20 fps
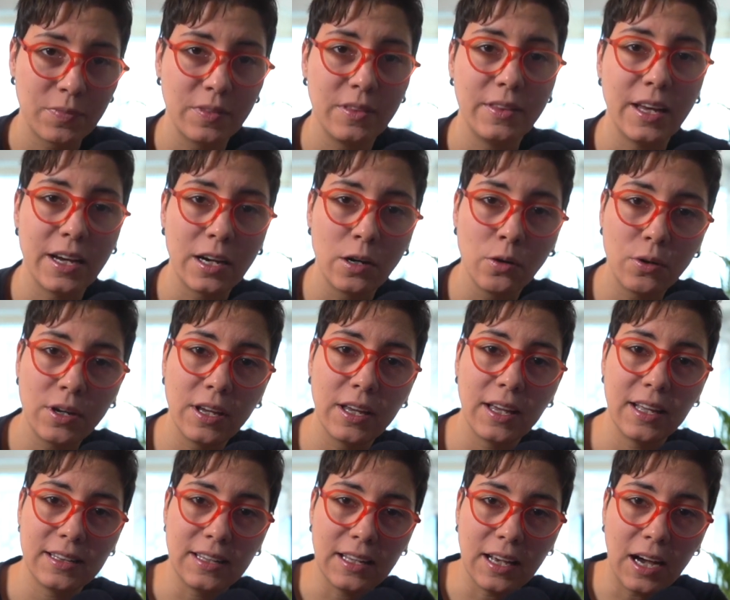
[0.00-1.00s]
They are looking
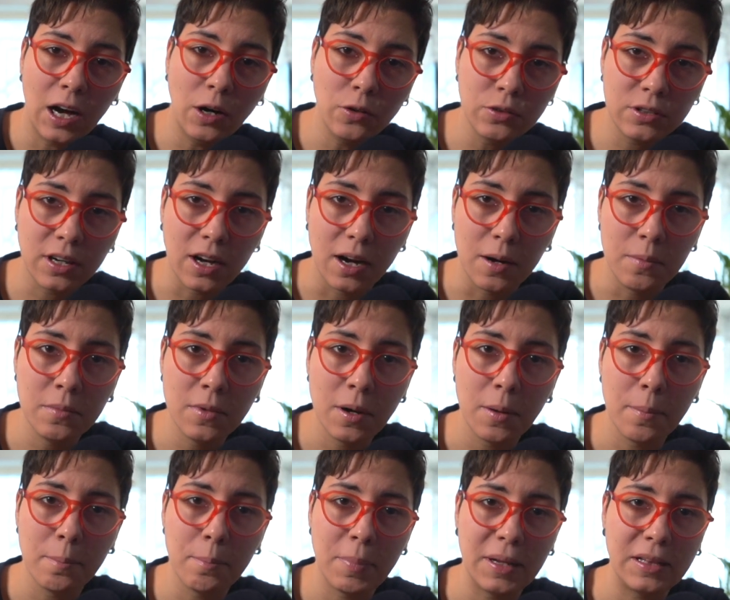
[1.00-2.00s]
at the outcome,
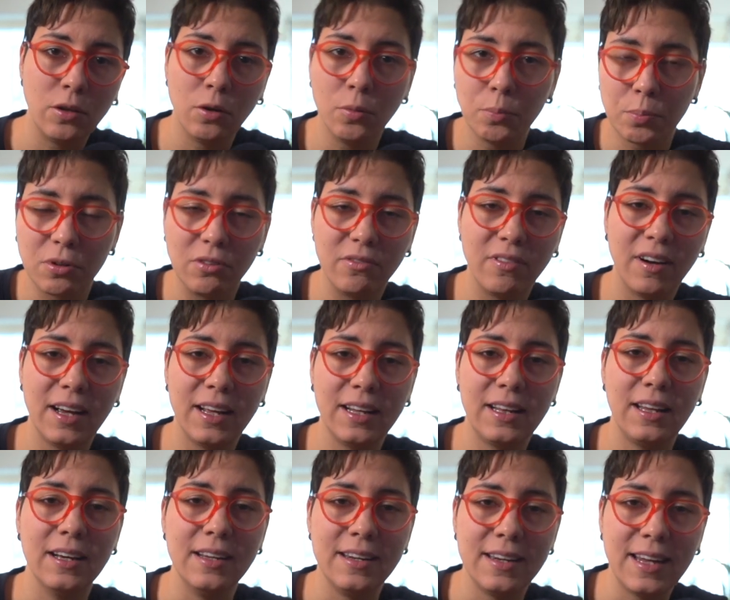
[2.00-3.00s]
but don't
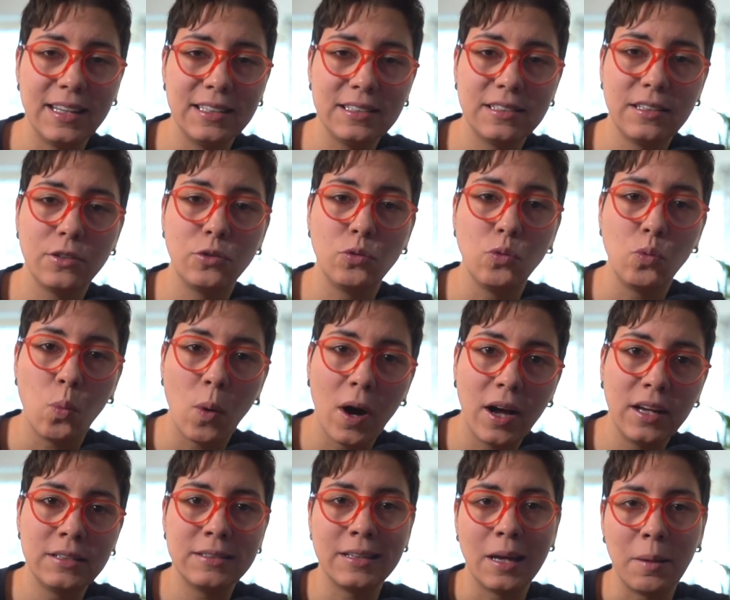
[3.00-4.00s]
provide an answer to
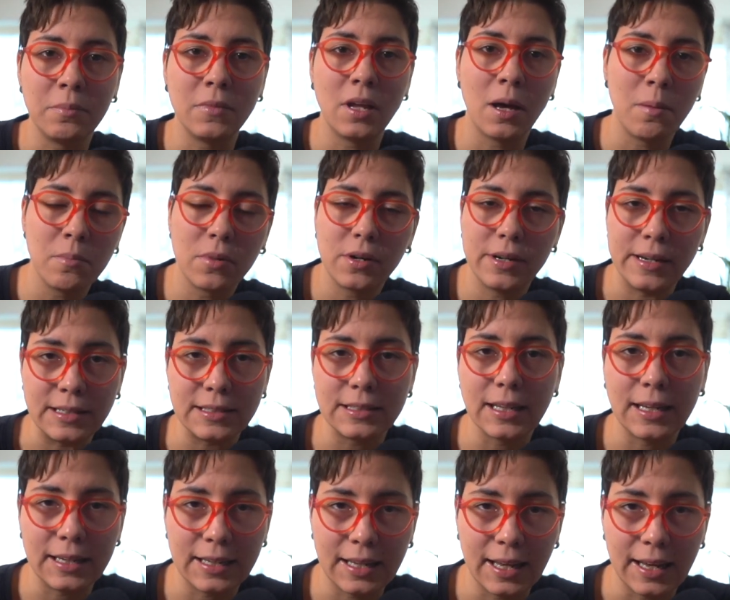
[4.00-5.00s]
why some number is
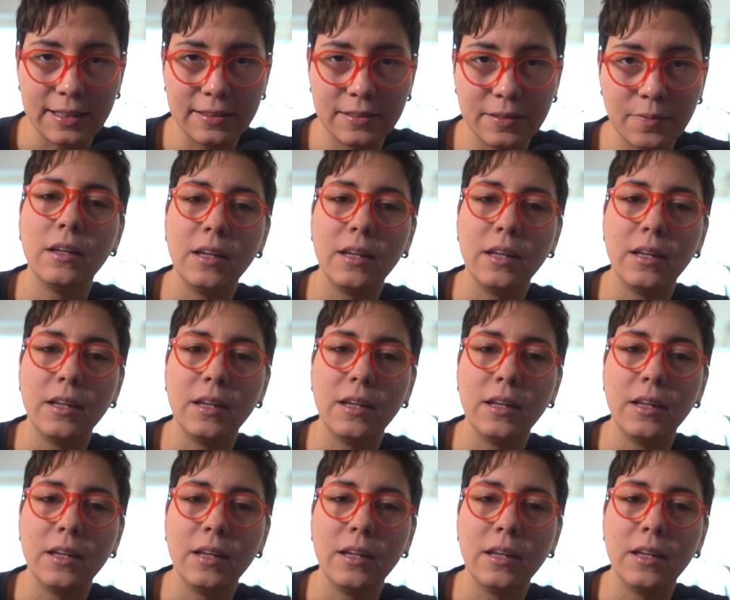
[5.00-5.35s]
like that.